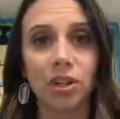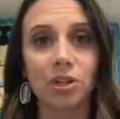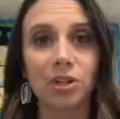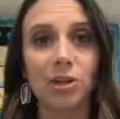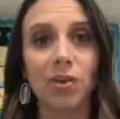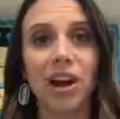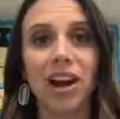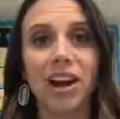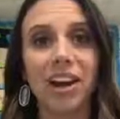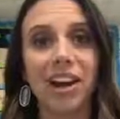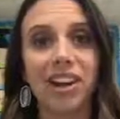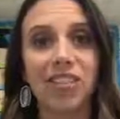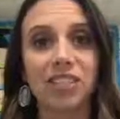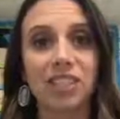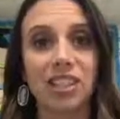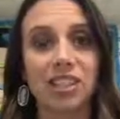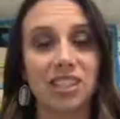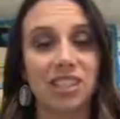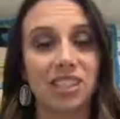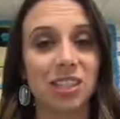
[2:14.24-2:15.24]
so I have
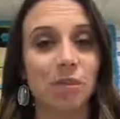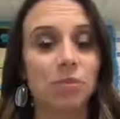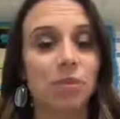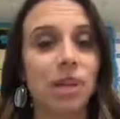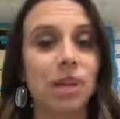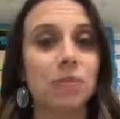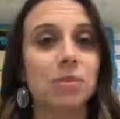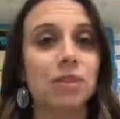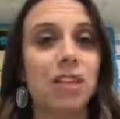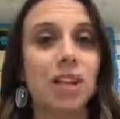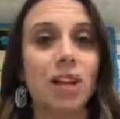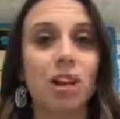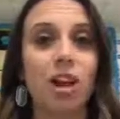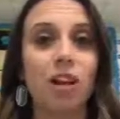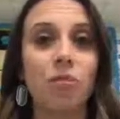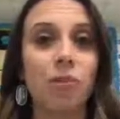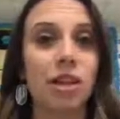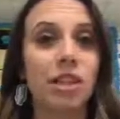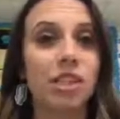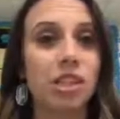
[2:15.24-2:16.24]
to sometimes take
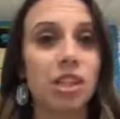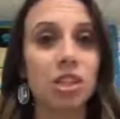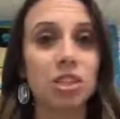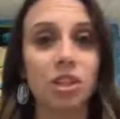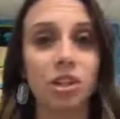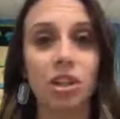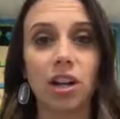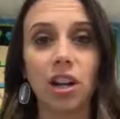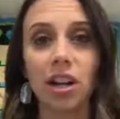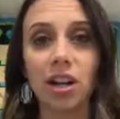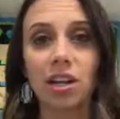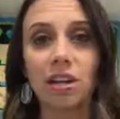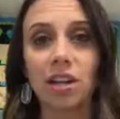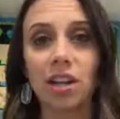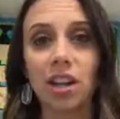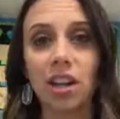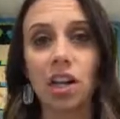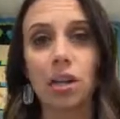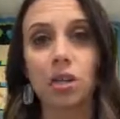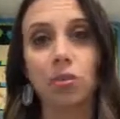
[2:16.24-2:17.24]
off my teacher hat
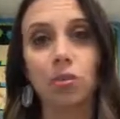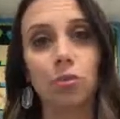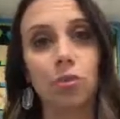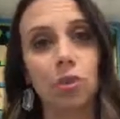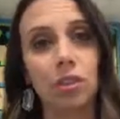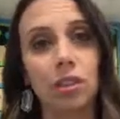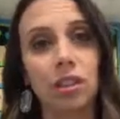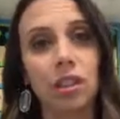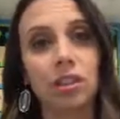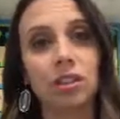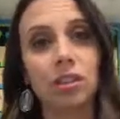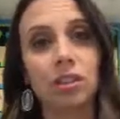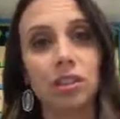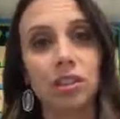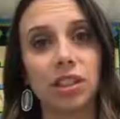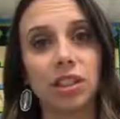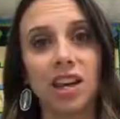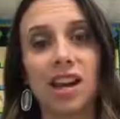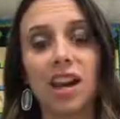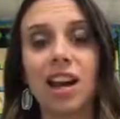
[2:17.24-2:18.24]
and really
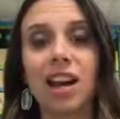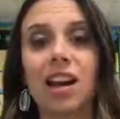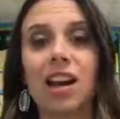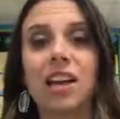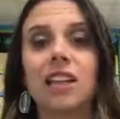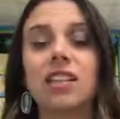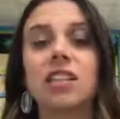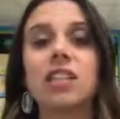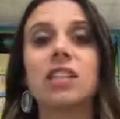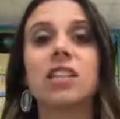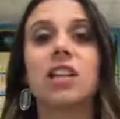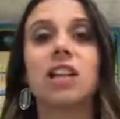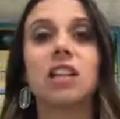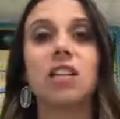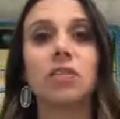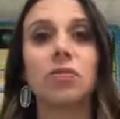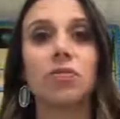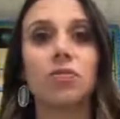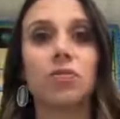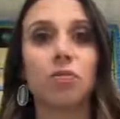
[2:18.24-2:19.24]
look in the eyes
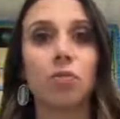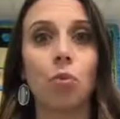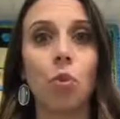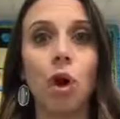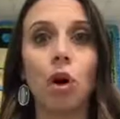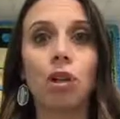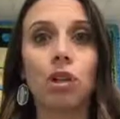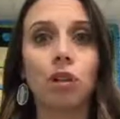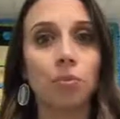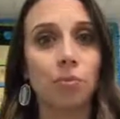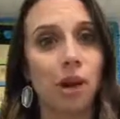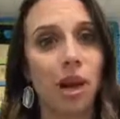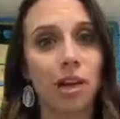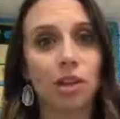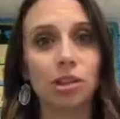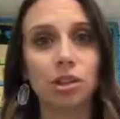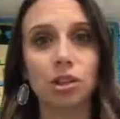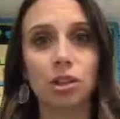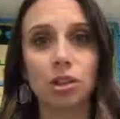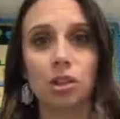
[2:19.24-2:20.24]
and walk a
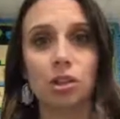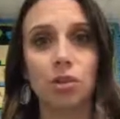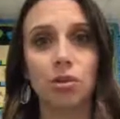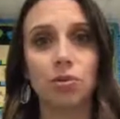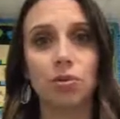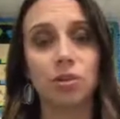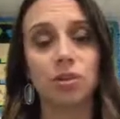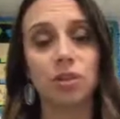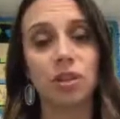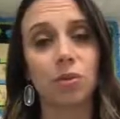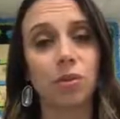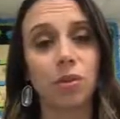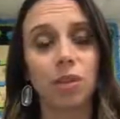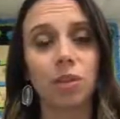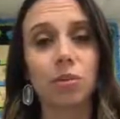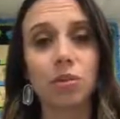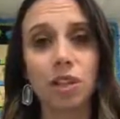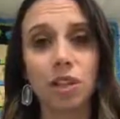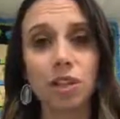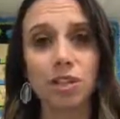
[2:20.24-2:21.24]
mile in the shoes of someone
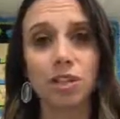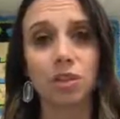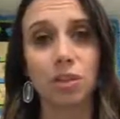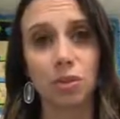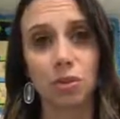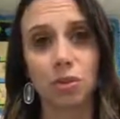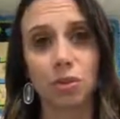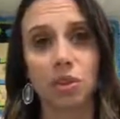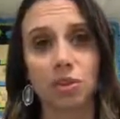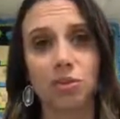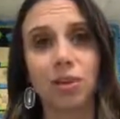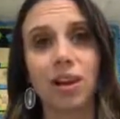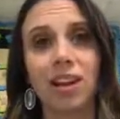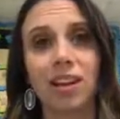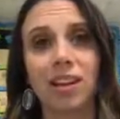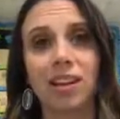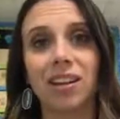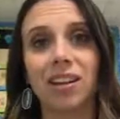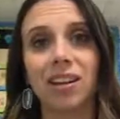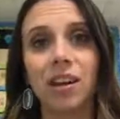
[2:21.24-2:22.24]
who doesn't enjoy
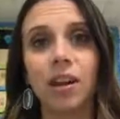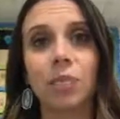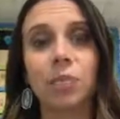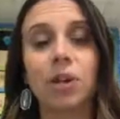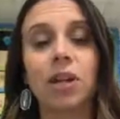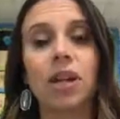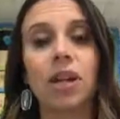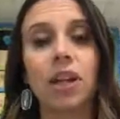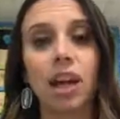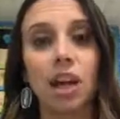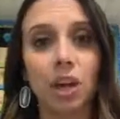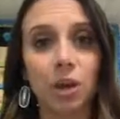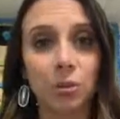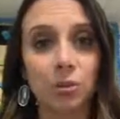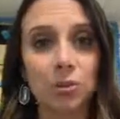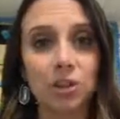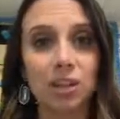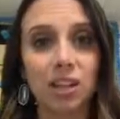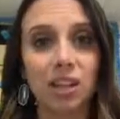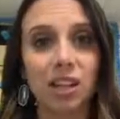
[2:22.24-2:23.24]
writing, but it
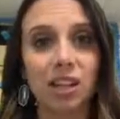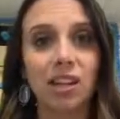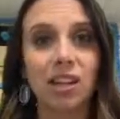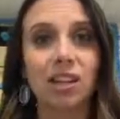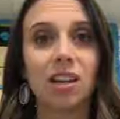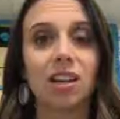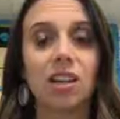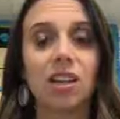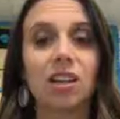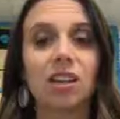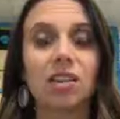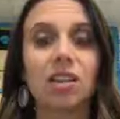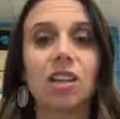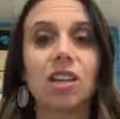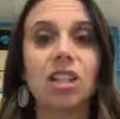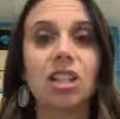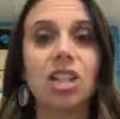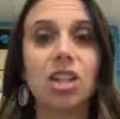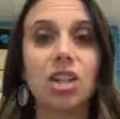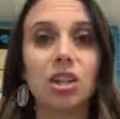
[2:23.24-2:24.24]
helps
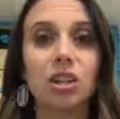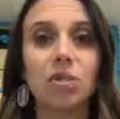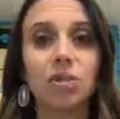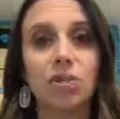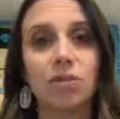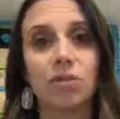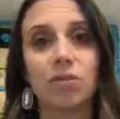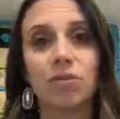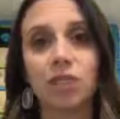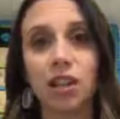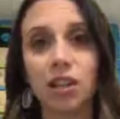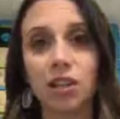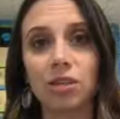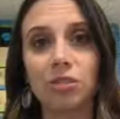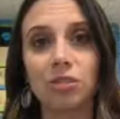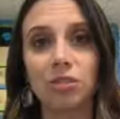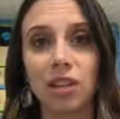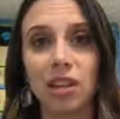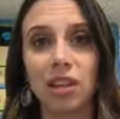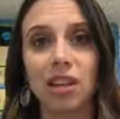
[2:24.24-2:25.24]
continue to
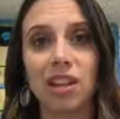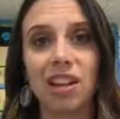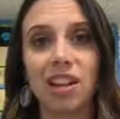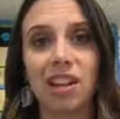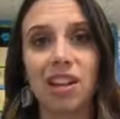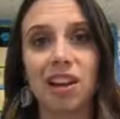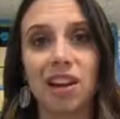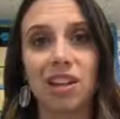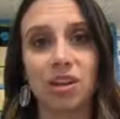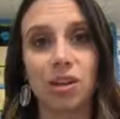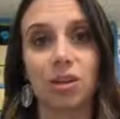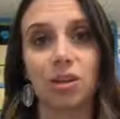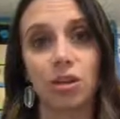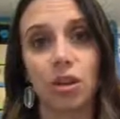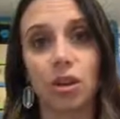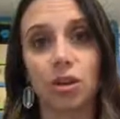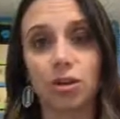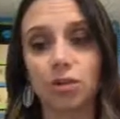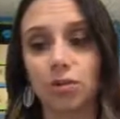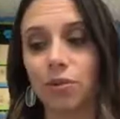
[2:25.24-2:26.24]
develop me as a
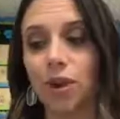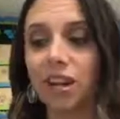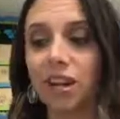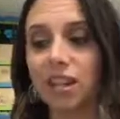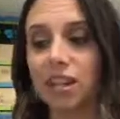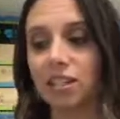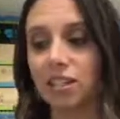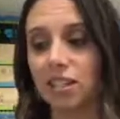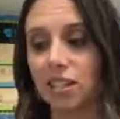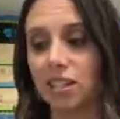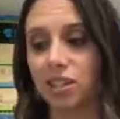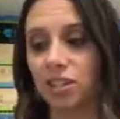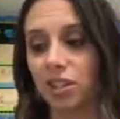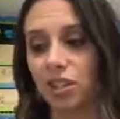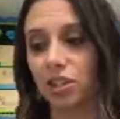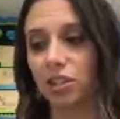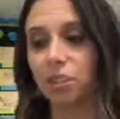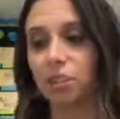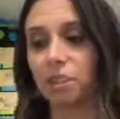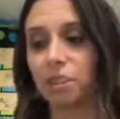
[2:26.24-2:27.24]
solid writing
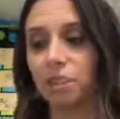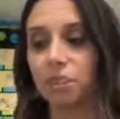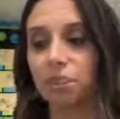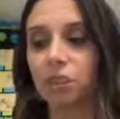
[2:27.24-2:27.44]
teacher.